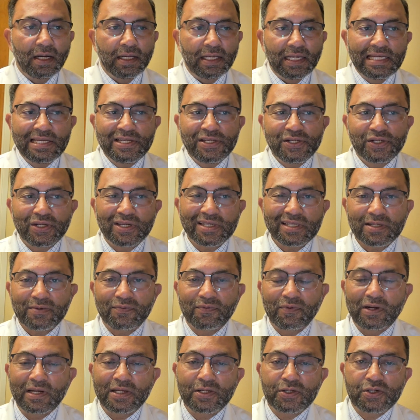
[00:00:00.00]
in just
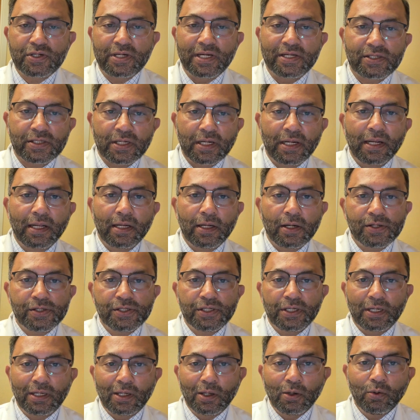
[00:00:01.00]
for stress and
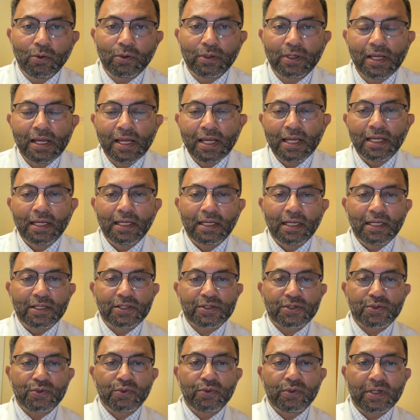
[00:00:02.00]
allergy alone,
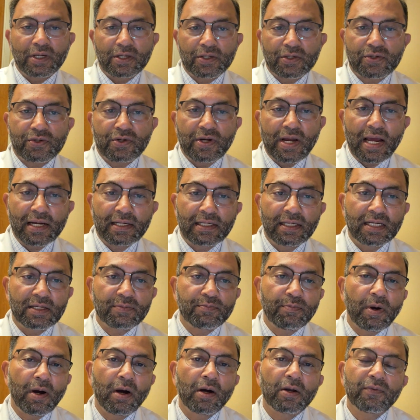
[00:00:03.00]
its root extract has
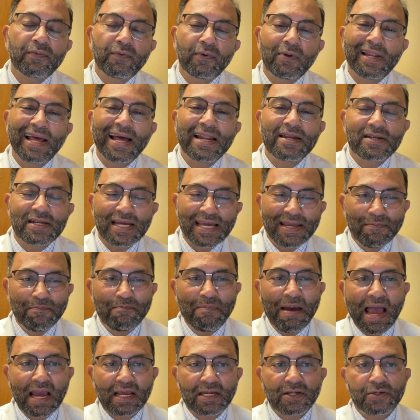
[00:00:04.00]
powerful
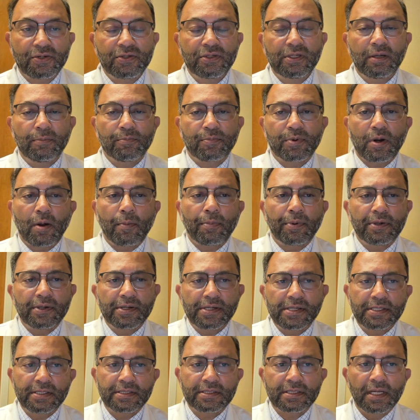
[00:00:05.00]
antibacterial
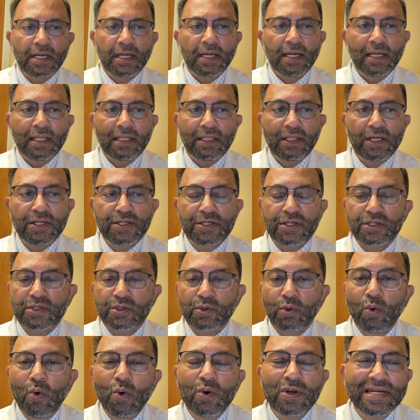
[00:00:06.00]
properties,
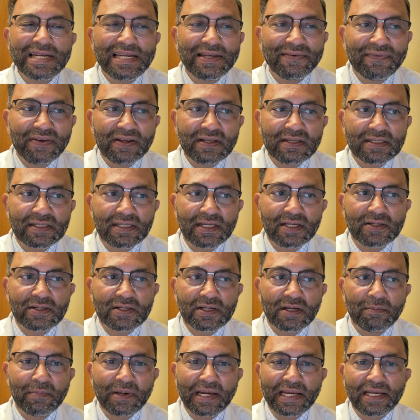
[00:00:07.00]
nature's own defense
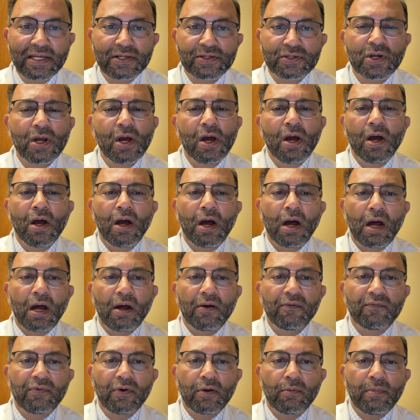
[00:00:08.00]
system against
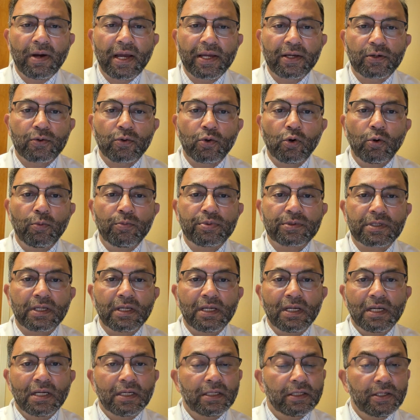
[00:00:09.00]
harmful microbes.
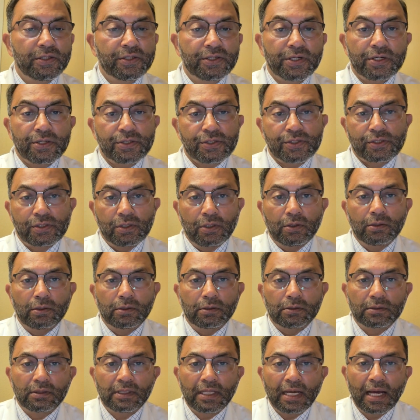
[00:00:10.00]
Research
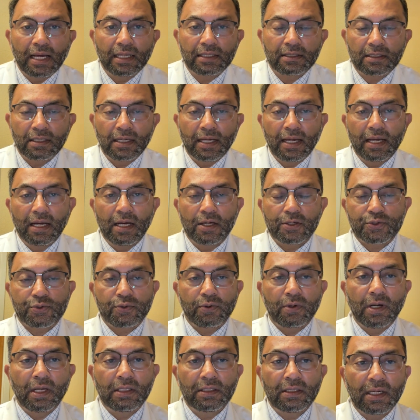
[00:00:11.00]
shows that
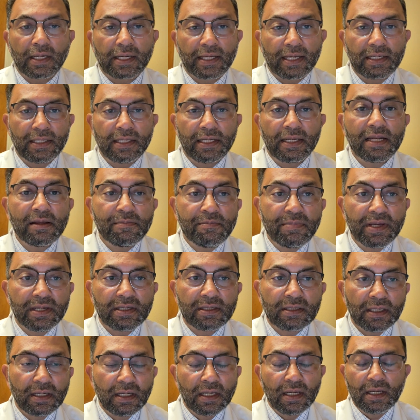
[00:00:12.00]
Ashwagandha can
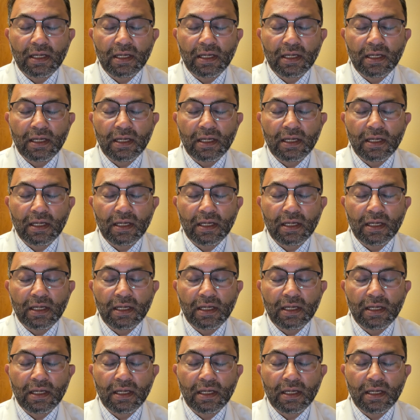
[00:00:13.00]
inhibit